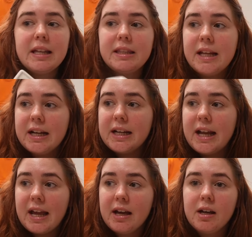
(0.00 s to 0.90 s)
that
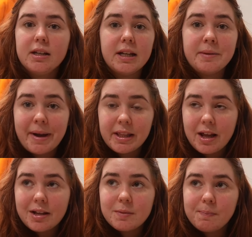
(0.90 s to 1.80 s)
I had in my
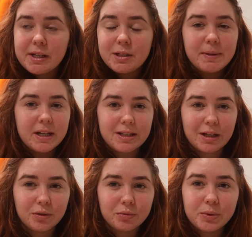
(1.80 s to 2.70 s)
last place because I
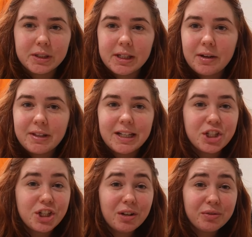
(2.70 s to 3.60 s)
don't really have like
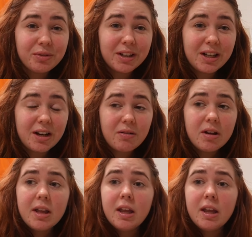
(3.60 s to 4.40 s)
shelves right now,